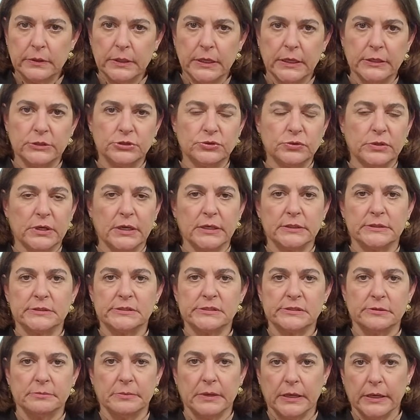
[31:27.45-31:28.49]
in Judea and
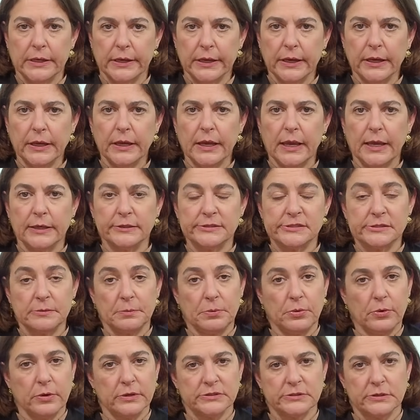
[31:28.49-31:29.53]
Samaria, and
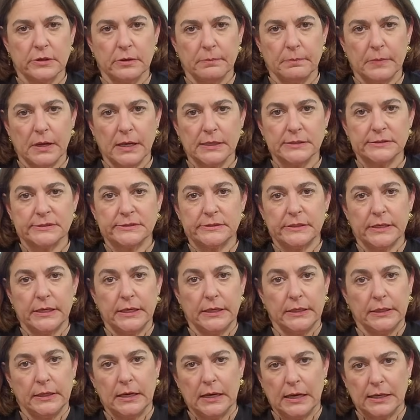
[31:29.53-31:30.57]
supports Hamas
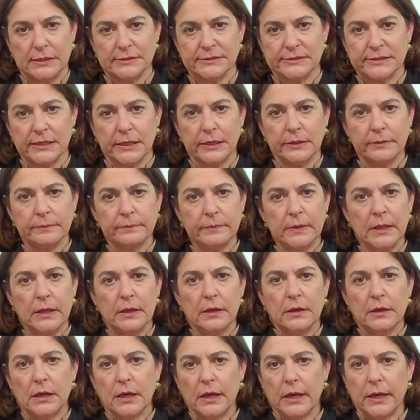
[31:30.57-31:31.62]
in Gaza,
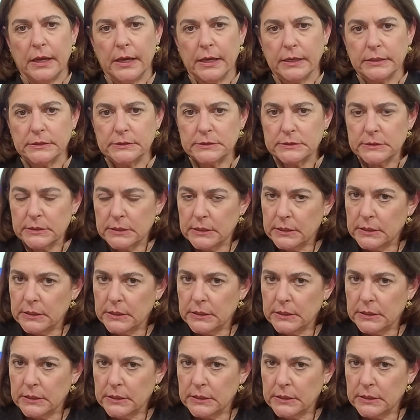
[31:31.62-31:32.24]
and